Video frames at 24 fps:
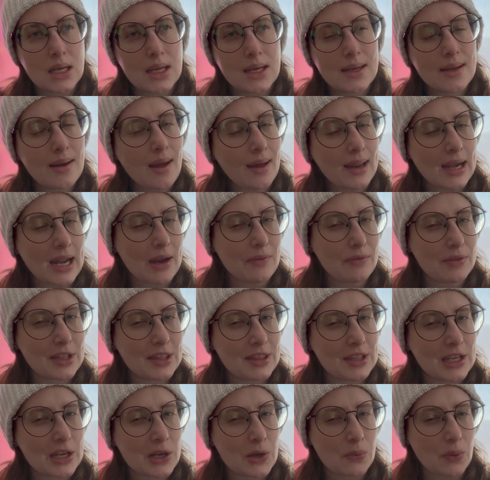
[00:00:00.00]
not
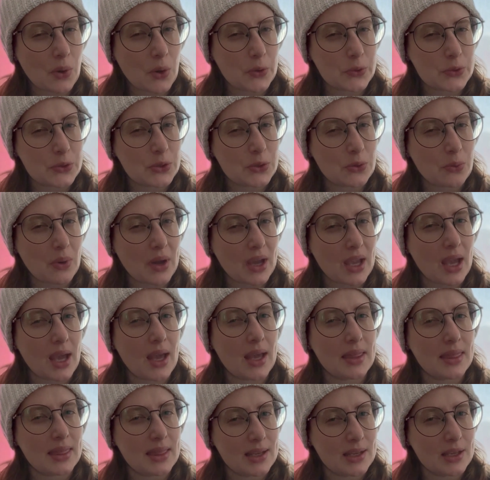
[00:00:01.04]
everything grows the way
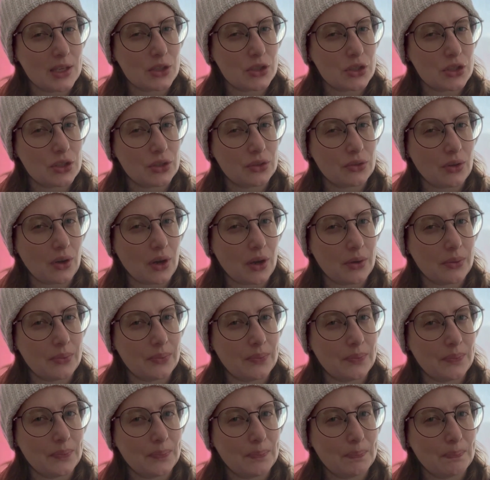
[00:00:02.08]
I think it should grow.
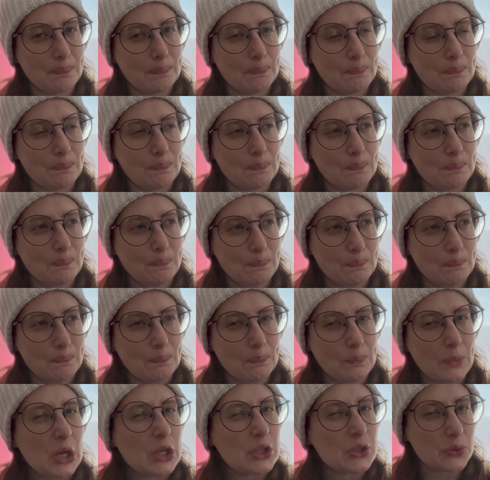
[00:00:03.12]

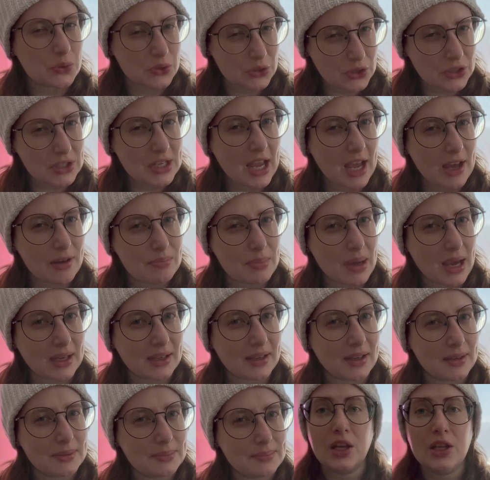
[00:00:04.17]
So it's good to have
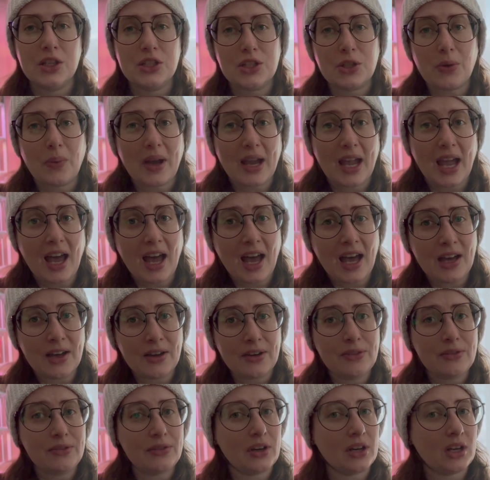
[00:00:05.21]
backup. So I
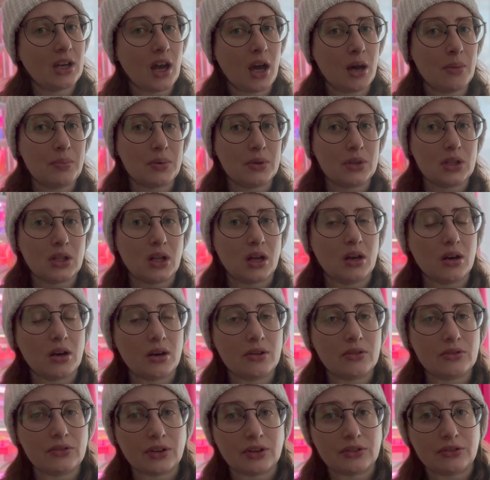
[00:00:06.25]
have a couple
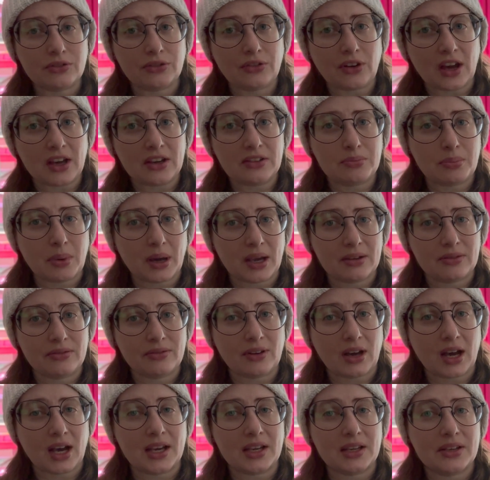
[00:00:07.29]
of
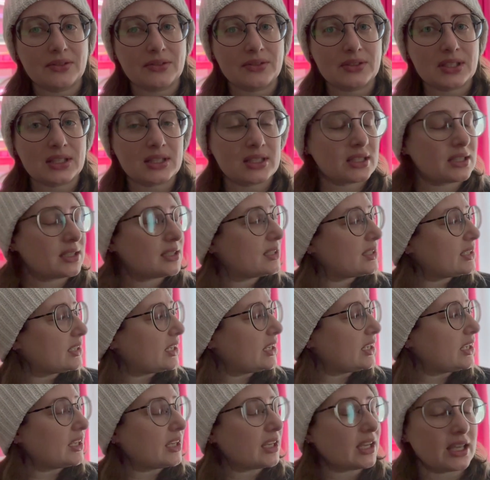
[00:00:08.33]
5x5s
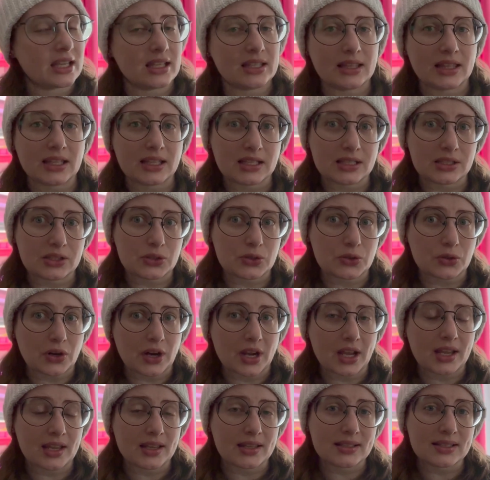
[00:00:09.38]
sitting in these
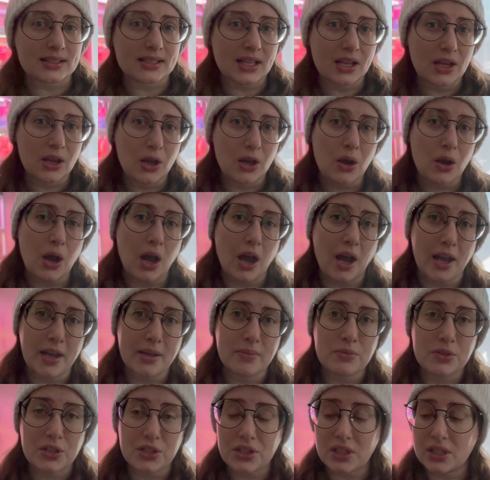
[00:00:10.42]
trays.
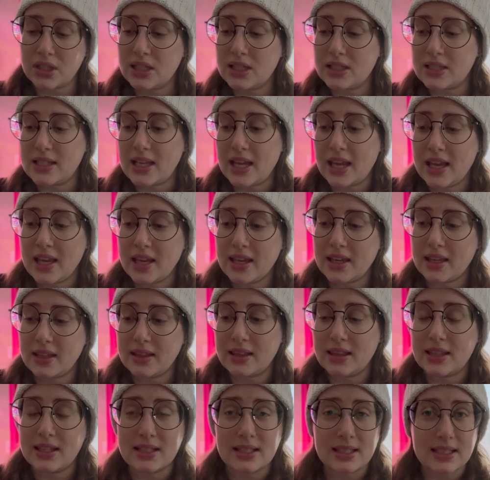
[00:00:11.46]
I'm just gonna take
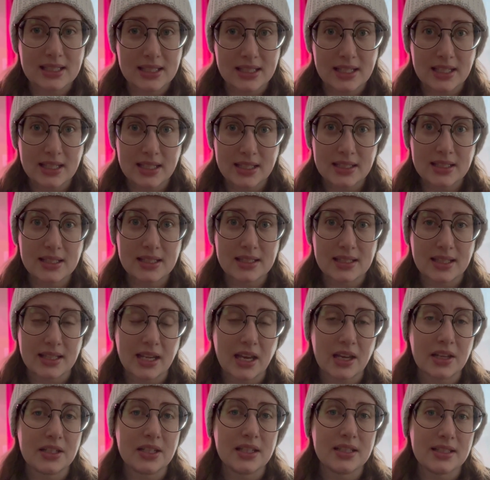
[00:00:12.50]
the seeds,
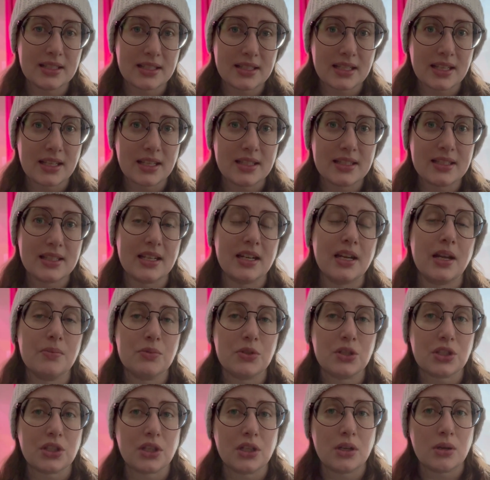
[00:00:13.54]
the onion seeds, and I'm
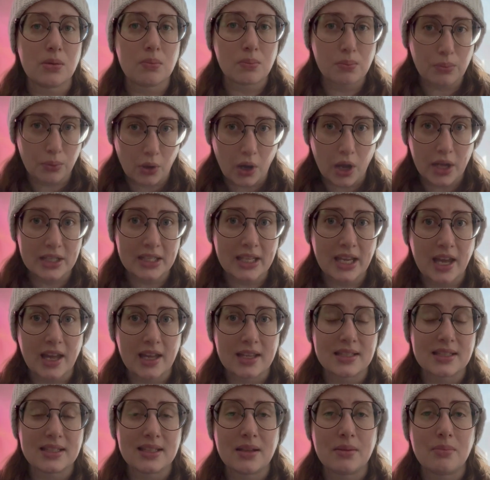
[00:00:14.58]
just gonna
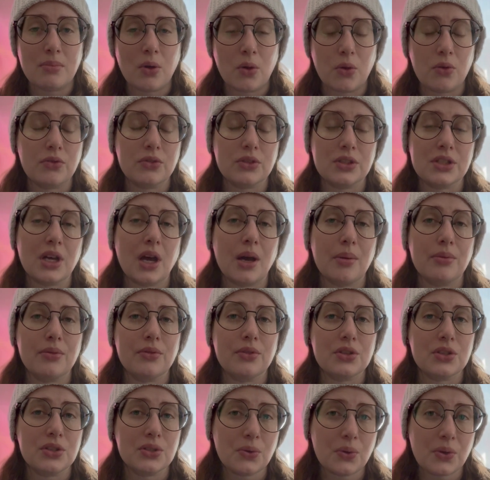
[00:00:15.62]
broadcast them over top of
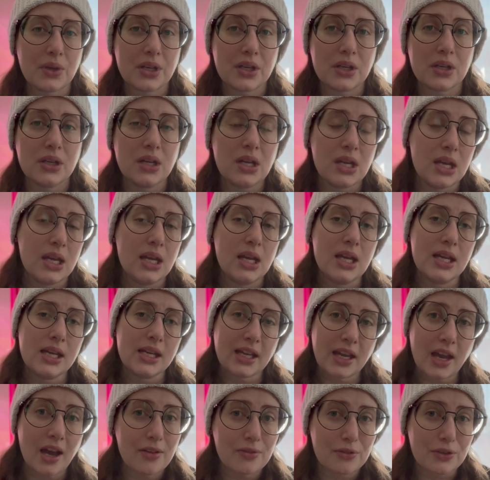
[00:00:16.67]
the soil,
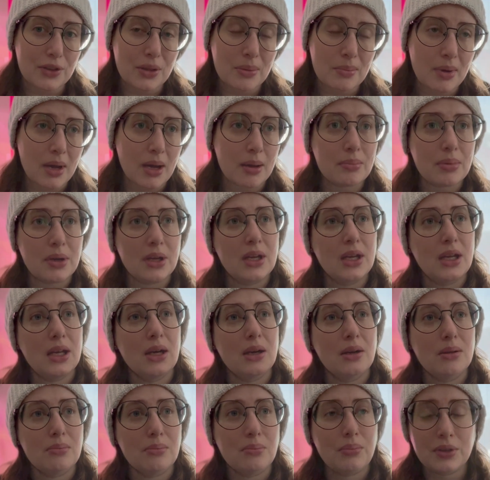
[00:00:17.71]
cover them up,
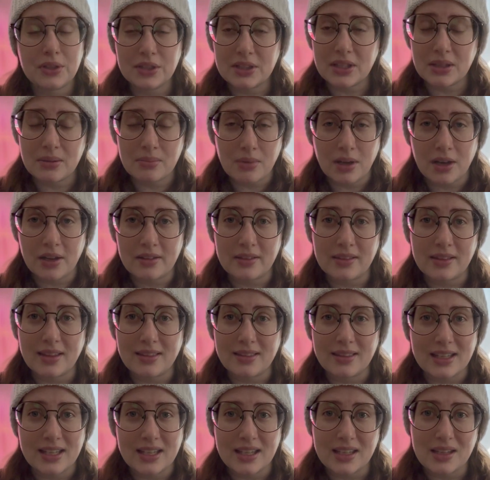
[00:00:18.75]
put them on
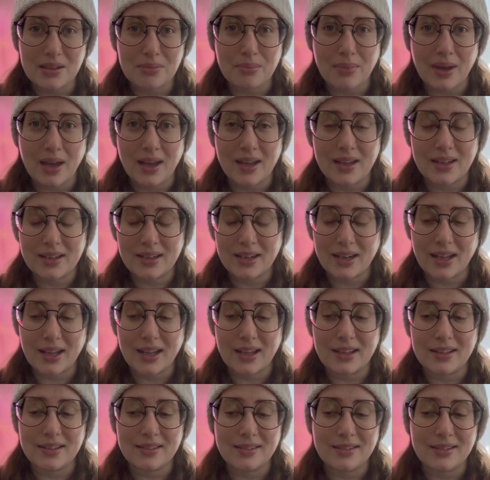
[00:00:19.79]
the heat mat,
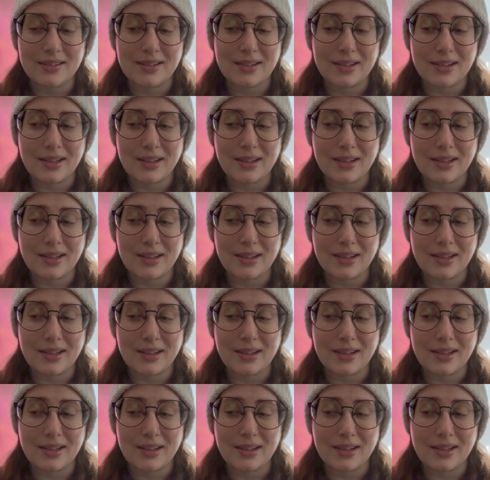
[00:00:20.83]
and